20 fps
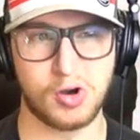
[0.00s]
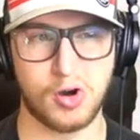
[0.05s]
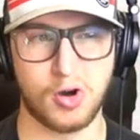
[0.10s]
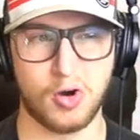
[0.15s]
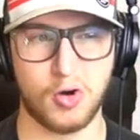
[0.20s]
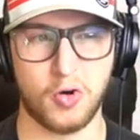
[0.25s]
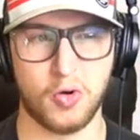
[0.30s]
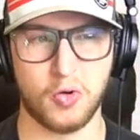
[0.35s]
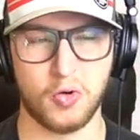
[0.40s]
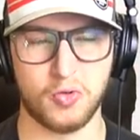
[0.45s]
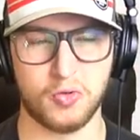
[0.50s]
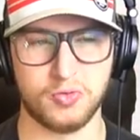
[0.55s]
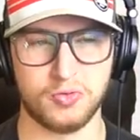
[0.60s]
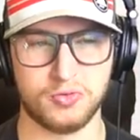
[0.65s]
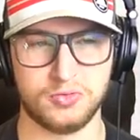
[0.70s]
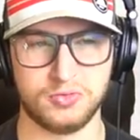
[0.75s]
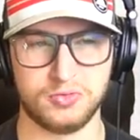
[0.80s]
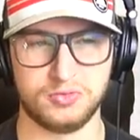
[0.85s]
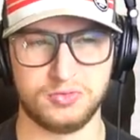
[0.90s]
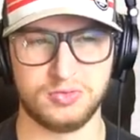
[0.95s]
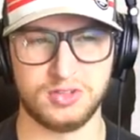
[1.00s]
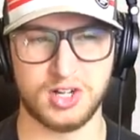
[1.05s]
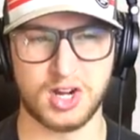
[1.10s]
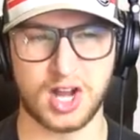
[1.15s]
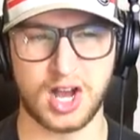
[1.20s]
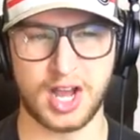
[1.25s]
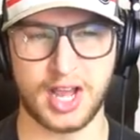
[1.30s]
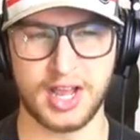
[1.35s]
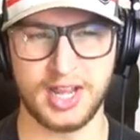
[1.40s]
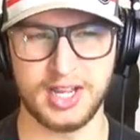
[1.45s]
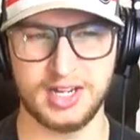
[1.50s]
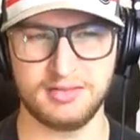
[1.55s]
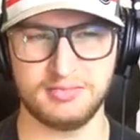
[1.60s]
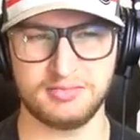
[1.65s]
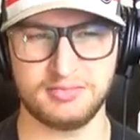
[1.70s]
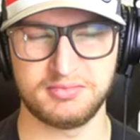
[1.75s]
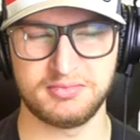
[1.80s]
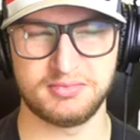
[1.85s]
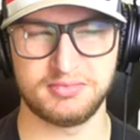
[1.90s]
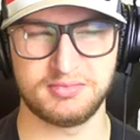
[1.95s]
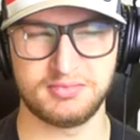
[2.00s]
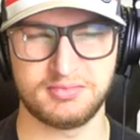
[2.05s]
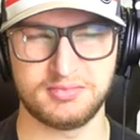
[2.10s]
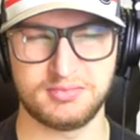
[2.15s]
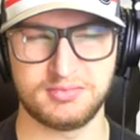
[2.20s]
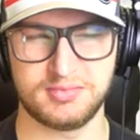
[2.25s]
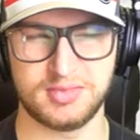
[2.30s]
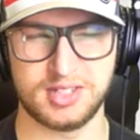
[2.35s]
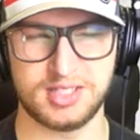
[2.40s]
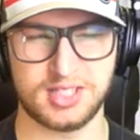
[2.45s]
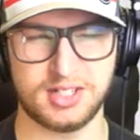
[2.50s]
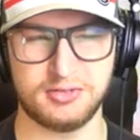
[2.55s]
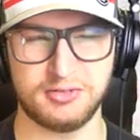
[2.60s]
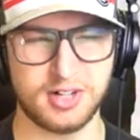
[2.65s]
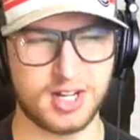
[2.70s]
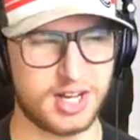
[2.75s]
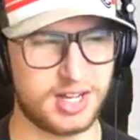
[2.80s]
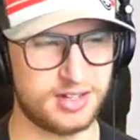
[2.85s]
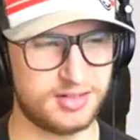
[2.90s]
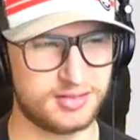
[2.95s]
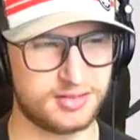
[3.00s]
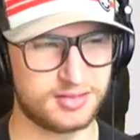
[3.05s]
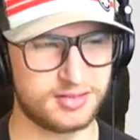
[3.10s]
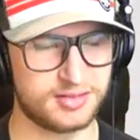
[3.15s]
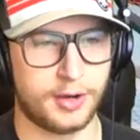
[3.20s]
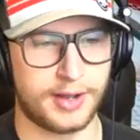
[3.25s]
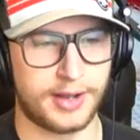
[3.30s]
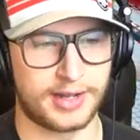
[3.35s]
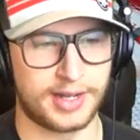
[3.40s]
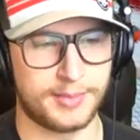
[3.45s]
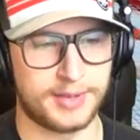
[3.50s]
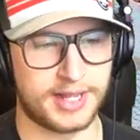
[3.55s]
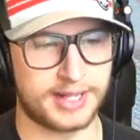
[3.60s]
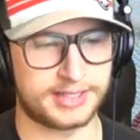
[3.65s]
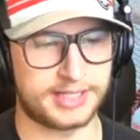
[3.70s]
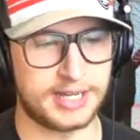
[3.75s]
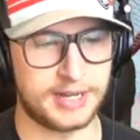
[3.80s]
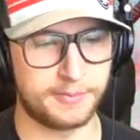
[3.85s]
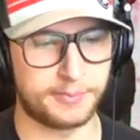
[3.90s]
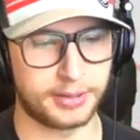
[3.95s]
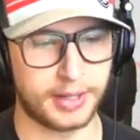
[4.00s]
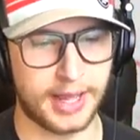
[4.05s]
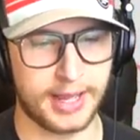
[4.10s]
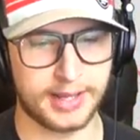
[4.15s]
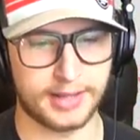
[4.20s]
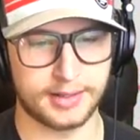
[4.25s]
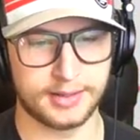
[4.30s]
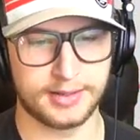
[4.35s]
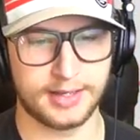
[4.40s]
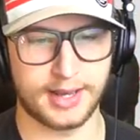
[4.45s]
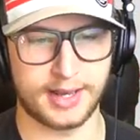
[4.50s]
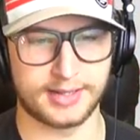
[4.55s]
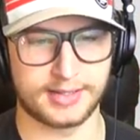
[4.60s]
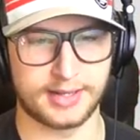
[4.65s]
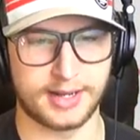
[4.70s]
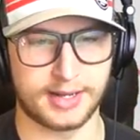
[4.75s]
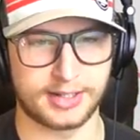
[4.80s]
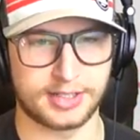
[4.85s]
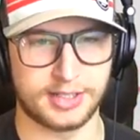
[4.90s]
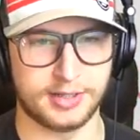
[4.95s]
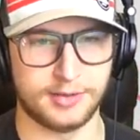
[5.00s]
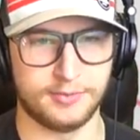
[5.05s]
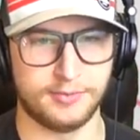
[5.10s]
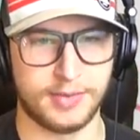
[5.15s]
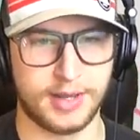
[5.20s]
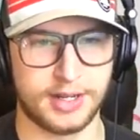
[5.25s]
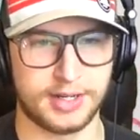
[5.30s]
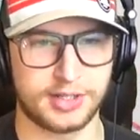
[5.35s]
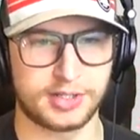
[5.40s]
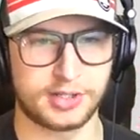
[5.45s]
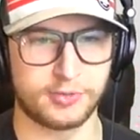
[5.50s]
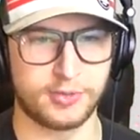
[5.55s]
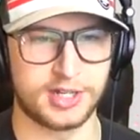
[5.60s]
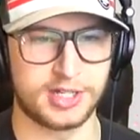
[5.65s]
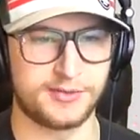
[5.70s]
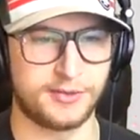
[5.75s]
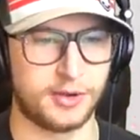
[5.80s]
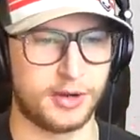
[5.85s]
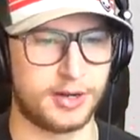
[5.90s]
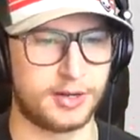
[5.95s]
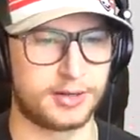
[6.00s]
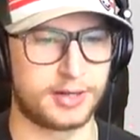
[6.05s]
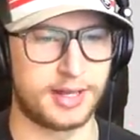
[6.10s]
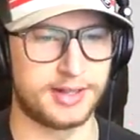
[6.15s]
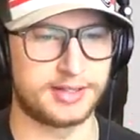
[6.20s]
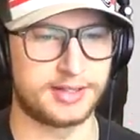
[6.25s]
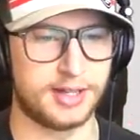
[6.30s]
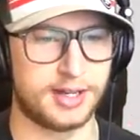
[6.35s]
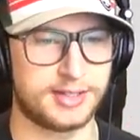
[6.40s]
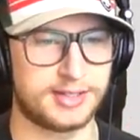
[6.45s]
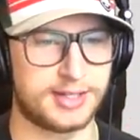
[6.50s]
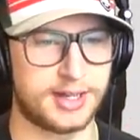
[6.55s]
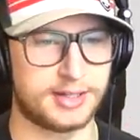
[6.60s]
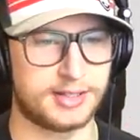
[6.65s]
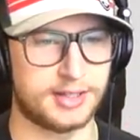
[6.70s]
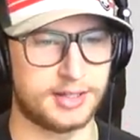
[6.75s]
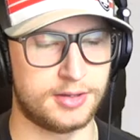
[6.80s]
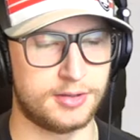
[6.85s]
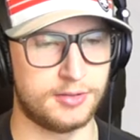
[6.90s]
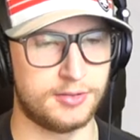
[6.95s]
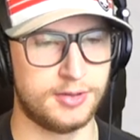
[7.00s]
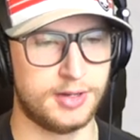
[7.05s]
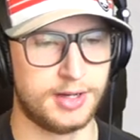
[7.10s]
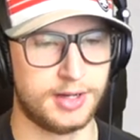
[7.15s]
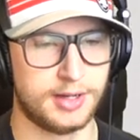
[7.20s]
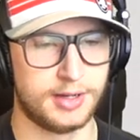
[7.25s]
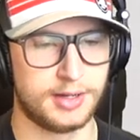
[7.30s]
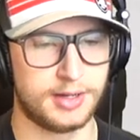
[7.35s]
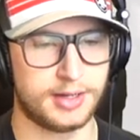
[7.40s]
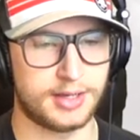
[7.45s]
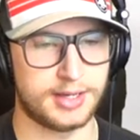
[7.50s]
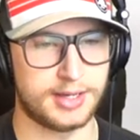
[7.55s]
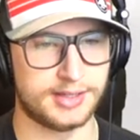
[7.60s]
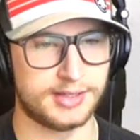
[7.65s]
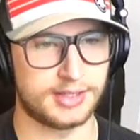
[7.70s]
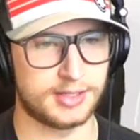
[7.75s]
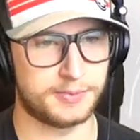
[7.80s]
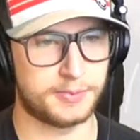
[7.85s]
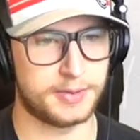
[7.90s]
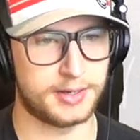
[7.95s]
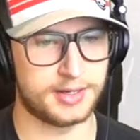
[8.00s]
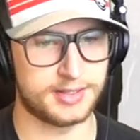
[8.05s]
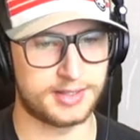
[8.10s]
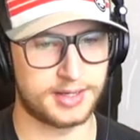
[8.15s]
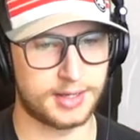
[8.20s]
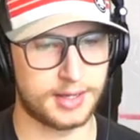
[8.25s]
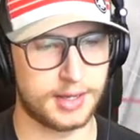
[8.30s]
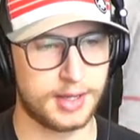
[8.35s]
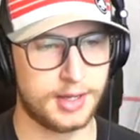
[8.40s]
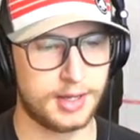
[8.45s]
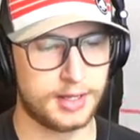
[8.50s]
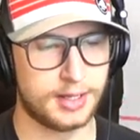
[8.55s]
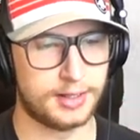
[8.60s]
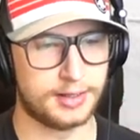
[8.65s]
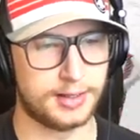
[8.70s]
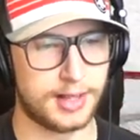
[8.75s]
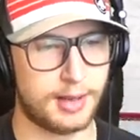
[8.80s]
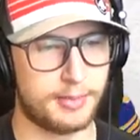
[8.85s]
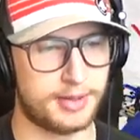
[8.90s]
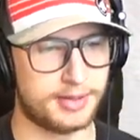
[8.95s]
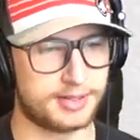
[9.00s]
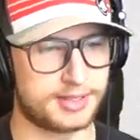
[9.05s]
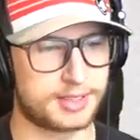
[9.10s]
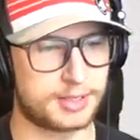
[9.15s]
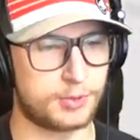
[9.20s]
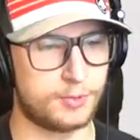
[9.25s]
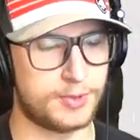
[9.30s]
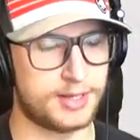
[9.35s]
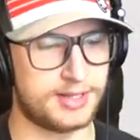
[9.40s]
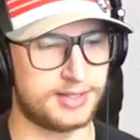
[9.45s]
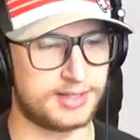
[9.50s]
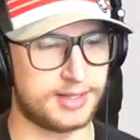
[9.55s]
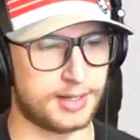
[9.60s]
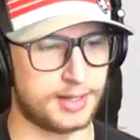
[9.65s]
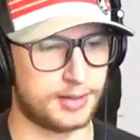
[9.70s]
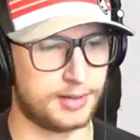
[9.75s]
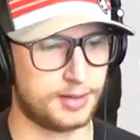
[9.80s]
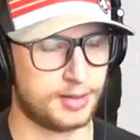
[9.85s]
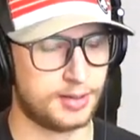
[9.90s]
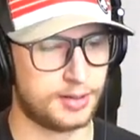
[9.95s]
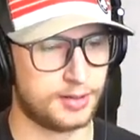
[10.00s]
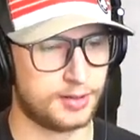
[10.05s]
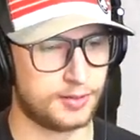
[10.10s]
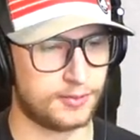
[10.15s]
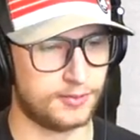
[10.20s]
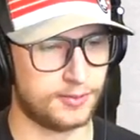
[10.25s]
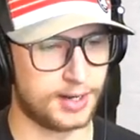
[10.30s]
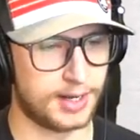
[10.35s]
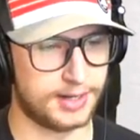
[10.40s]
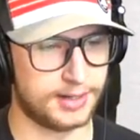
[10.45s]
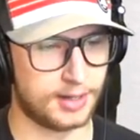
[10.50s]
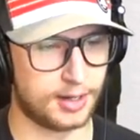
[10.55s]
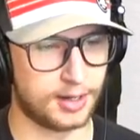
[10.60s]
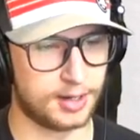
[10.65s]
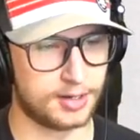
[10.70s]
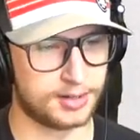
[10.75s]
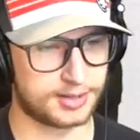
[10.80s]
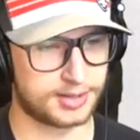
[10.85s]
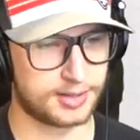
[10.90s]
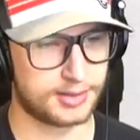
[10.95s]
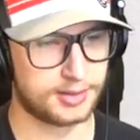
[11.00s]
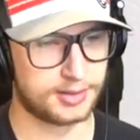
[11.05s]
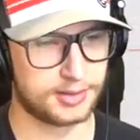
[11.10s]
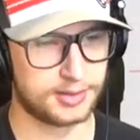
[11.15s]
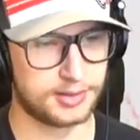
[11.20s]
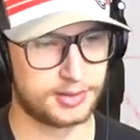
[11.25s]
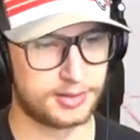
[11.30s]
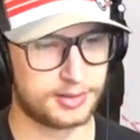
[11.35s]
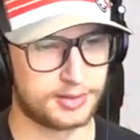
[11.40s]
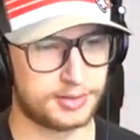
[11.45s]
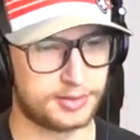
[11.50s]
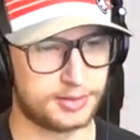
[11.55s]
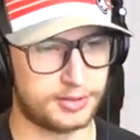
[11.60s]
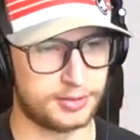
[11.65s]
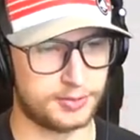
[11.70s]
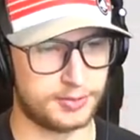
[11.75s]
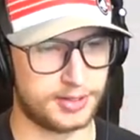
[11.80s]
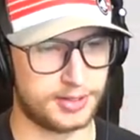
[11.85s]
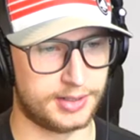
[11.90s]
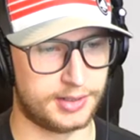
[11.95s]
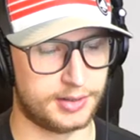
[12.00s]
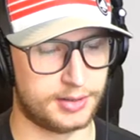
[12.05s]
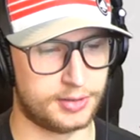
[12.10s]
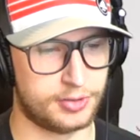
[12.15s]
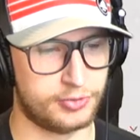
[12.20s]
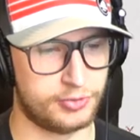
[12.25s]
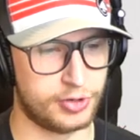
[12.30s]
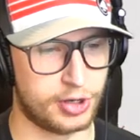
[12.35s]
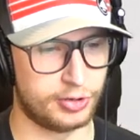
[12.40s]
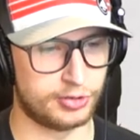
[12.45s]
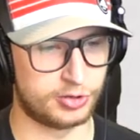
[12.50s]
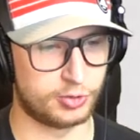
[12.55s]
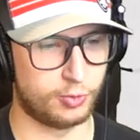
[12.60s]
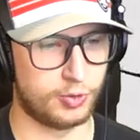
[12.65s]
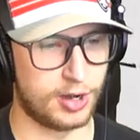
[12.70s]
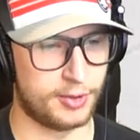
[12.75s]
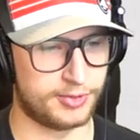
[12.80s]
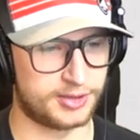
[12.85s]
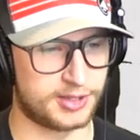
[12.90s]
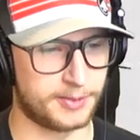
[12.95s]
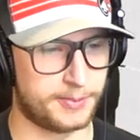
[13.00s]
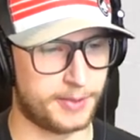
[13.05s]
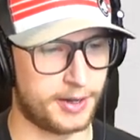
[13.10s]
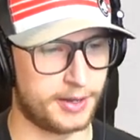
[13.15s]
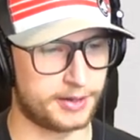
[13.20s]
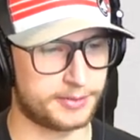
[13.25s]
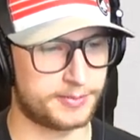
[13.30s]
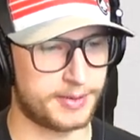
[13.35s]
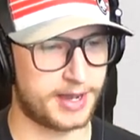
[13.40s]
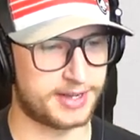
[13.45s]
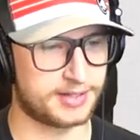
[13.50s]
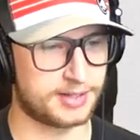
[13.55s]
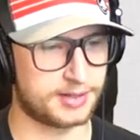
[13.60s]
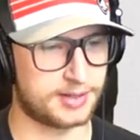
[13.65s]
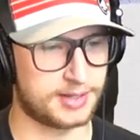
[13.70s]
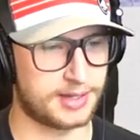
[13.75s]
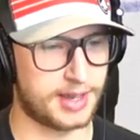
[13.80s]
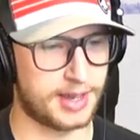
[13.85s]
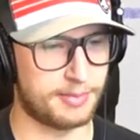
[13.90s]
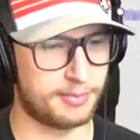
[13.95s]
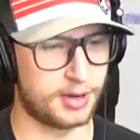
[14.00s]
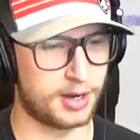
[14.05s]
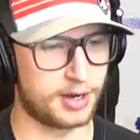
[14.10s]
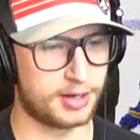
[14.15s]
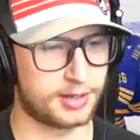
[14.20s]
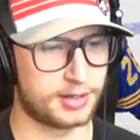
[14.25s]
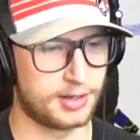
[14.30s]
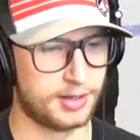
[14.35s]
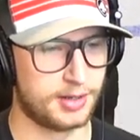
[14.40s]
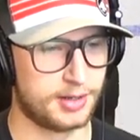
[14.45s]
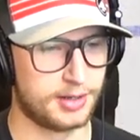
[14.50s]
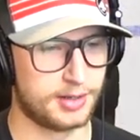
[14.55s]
oh nine? Is it oh nine? Oh yeah, give me that team play! Yes, I actually managed to reach for it. Okay, sauce that to you. Easy peasy, lemon squeezy. Reinhardt doing who knows what with the puck. Pass it to Janmark.